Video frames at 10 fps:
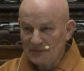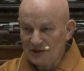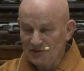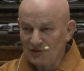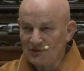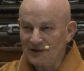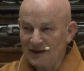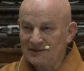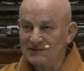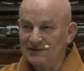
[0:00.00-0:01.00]
So
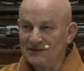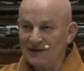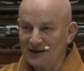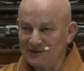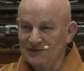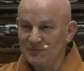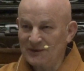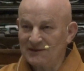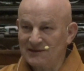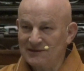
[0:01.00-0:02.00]
actually,
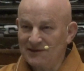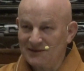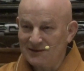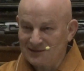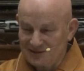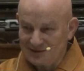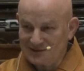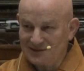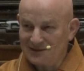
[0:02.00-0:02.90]
ultimately, the